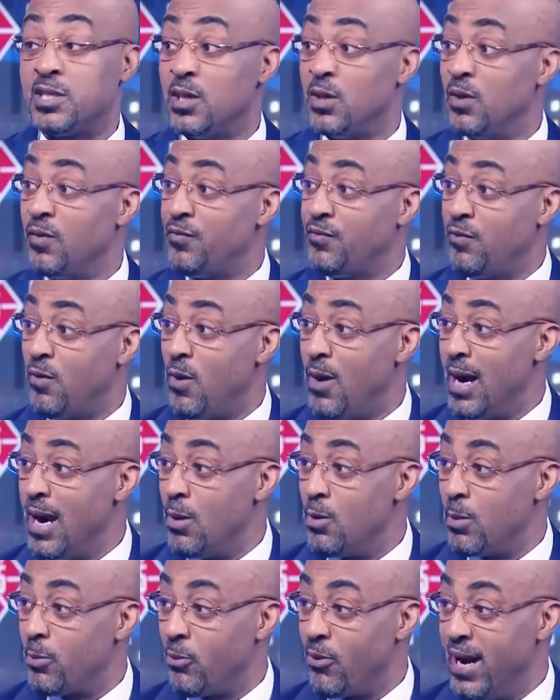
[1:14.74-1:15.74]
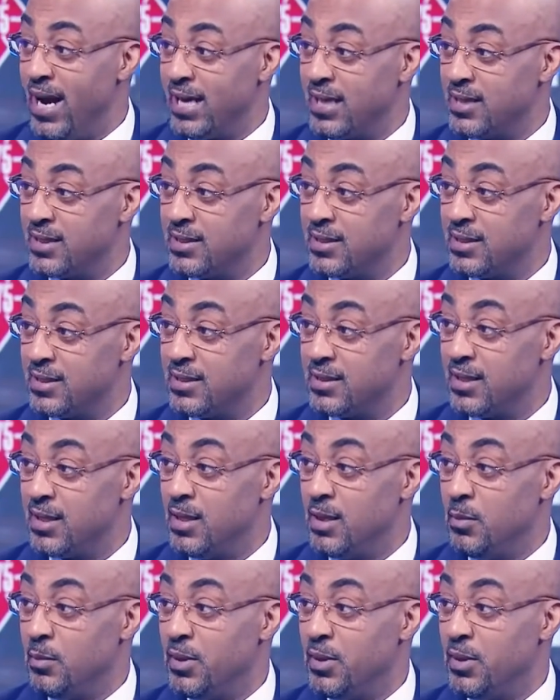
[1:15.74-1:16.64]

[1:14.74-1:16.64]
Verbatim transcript: still 4-hour practices,